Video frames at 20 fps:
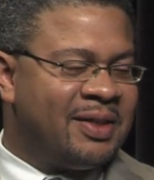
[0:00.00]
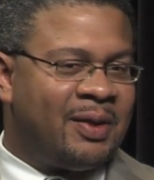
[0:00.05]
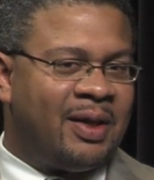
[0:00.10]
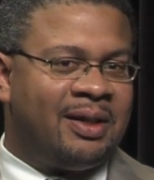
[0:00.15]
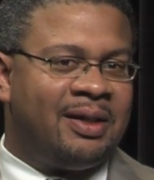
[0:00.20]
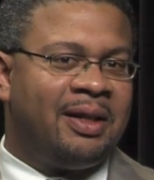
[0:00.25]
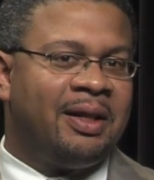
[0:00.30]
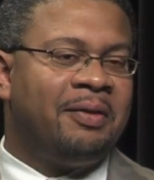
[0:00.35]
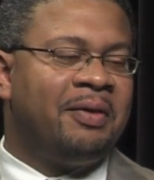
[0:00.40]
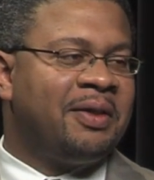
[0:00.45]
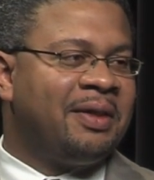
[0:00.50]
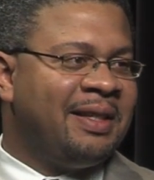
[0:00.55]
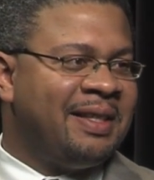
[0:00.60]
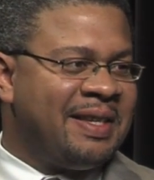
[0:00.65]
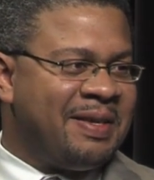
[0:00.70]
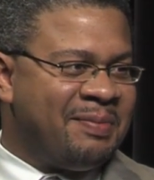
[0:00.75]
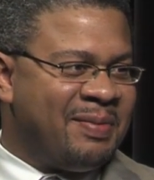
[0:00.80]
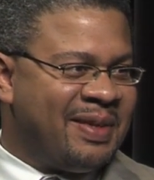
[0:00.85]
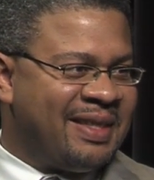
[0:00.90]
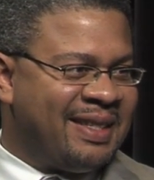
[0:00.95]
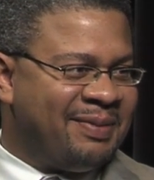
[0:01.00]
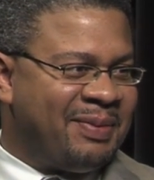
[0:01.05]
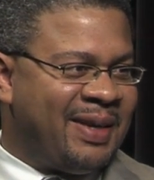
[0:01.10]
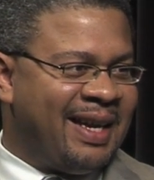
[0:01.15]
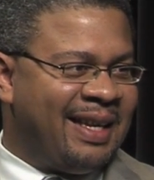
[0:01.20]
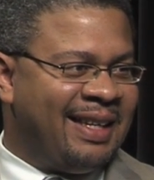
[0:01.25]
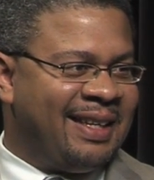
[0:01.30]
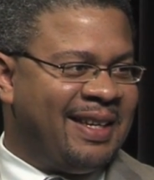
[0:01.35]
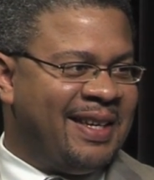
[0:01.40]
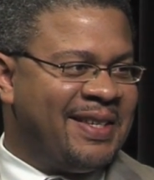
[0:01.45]
So I did everything but the
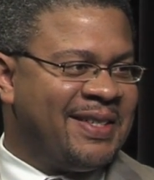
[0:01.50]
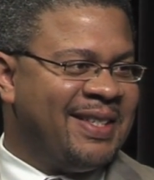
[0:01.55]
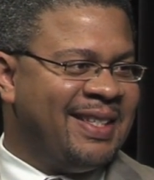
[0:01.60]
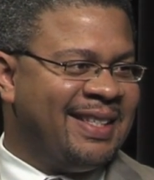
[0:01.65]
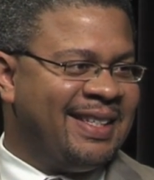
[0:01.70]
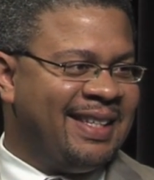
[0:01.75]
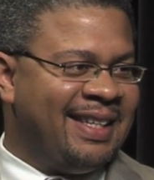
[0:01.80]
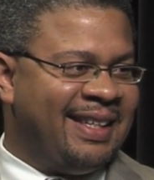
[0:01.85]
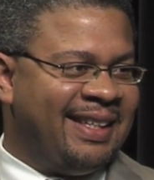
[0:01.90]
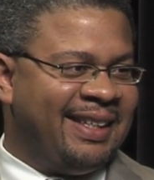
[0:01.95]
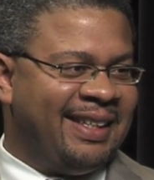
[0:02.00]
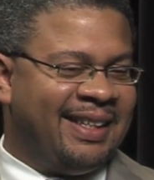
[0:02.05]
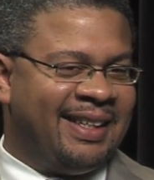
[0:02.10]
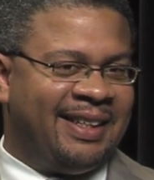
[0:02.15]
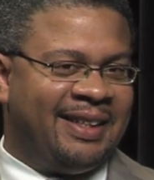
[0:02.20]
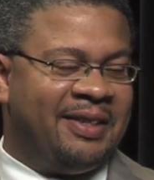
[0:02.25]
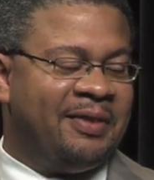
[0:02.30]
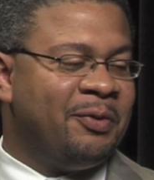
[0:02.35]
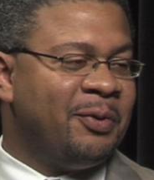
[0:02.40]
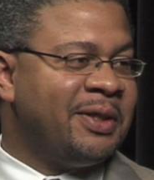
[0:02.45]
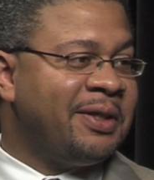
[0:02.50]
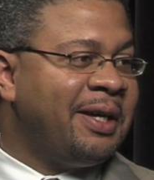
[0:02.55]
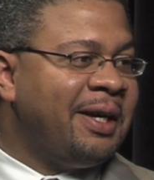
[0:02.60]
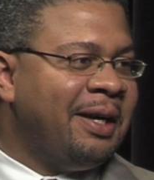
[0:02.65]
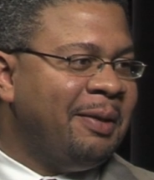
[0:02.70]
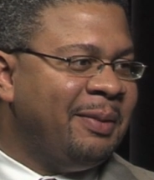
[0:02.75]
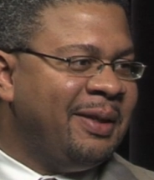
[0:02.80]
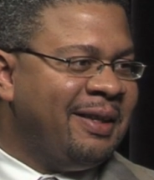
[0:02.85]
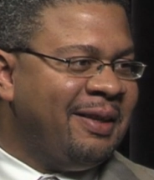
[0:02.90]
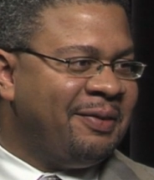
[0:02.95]
pilot license and the
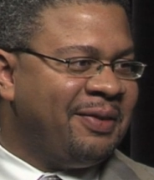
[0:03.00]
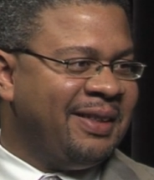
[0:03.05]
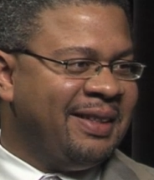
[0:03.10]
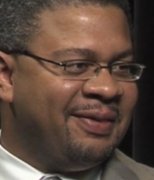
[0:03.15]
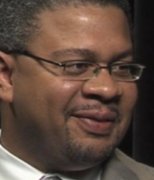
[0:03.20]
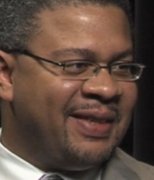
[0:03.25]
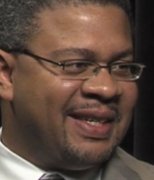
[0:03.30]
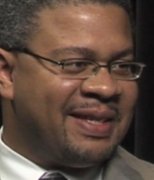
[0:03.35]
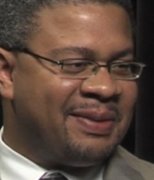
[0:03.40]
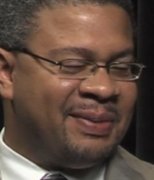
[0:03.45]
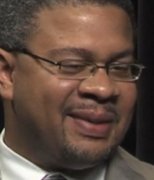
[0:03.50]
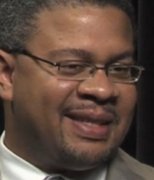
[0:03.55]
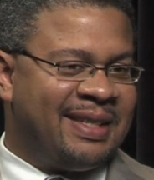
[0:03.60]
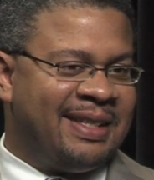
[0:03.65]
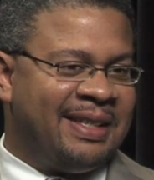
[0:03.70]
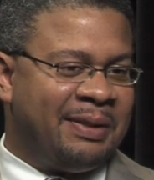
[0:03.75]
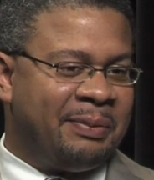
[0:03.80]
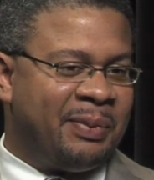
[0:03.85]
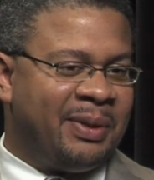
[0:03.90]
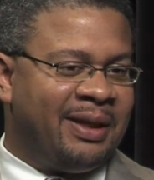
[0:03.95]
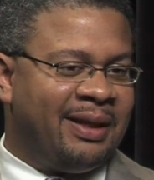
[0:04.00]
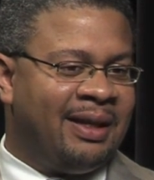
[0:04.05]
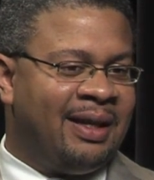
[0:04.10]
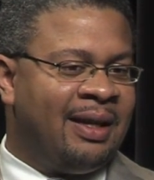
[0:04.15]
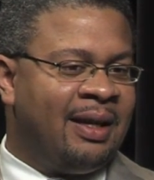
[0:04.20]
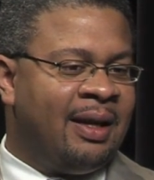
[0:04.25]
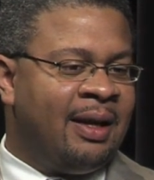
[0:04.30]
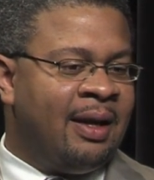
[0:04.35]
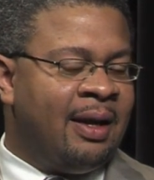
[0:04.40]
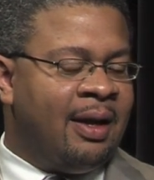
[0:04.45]
retirement off the investment thing.
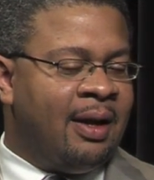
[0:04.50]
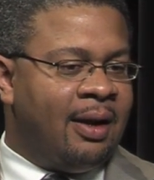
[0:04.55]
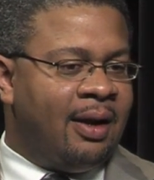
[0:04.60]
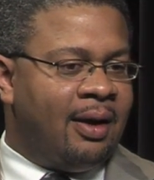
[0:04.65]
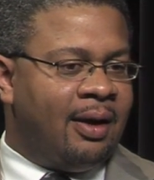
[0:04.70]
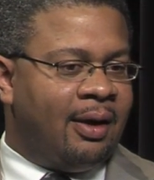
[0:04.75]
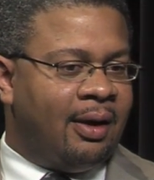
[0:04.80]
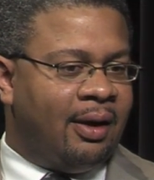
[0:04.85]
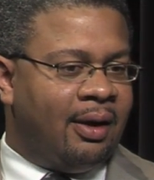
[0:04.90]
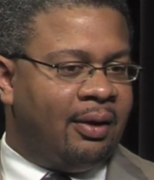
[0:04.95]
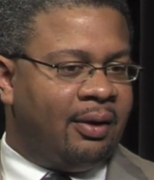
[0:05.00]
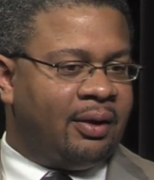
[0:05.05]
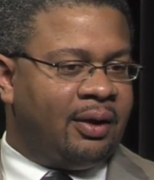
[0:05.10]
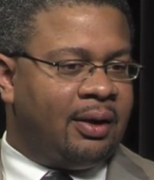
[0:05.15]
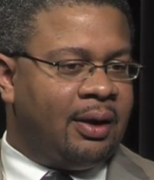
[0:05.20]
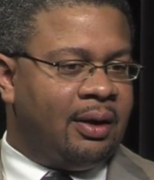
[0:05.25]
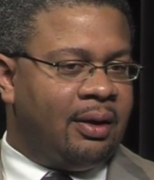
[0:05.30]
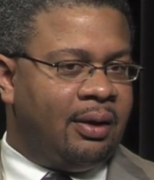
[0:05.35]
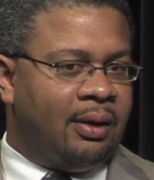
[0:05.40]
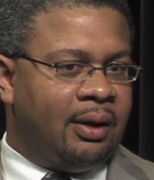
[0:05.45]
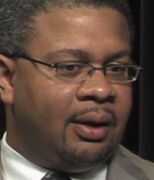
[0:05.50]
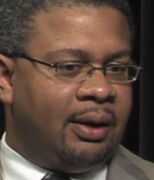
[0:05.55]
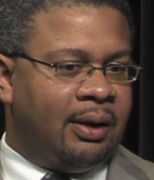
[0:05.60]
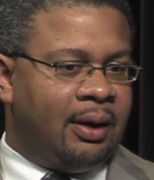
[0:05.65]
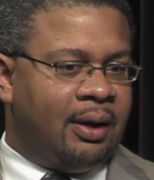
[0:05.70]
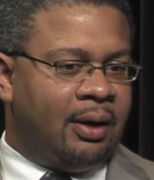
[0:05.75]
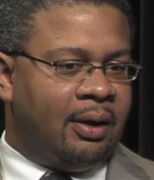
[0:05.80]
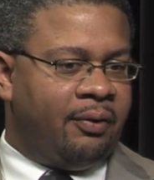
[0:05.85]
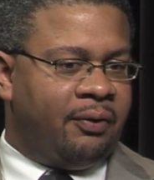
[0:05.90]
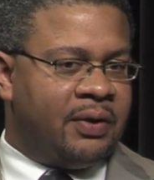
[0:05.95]
But getting
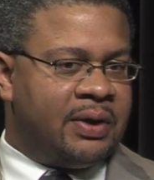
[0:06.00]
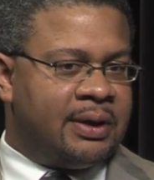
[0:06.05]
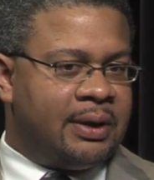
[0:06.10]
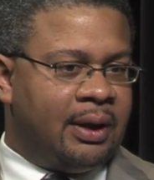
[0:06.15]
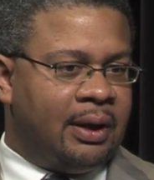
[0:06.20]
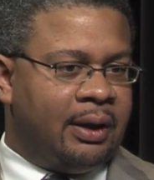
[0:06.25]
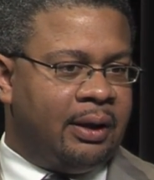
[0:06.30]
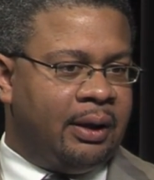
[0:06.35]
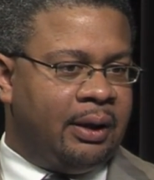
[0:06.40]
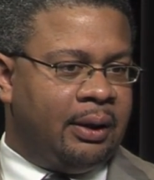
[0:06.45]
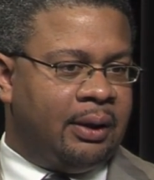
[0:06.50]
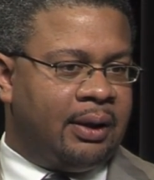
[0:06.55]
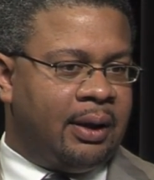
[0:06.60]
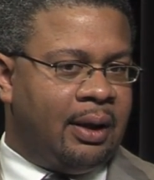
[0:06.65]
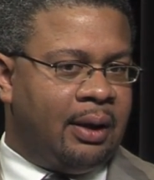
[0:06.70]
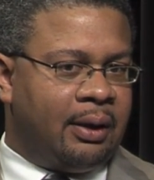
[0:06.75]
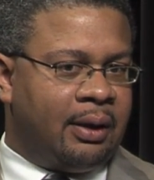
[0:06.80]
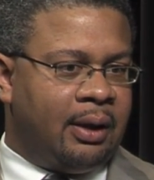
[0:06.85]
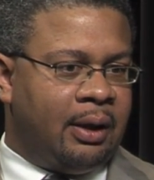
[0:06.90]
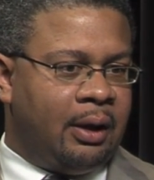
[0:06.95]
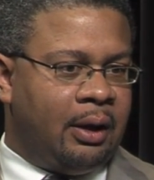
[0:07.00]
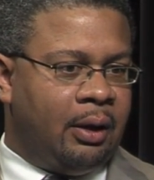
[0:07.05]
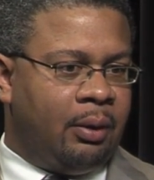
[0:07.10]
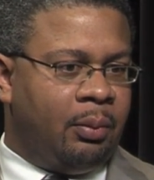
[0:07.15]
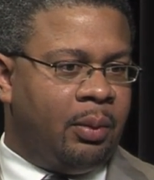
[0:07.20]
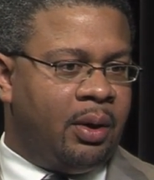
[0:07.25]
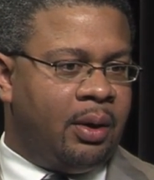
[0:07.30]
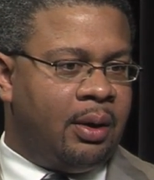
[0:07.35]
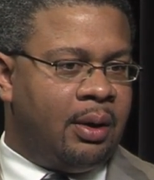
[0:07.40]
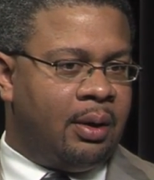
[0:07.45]
the facility kind of
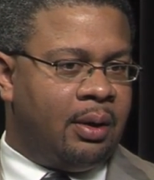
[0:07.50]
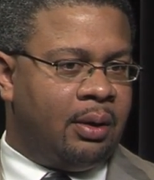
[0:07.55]
came,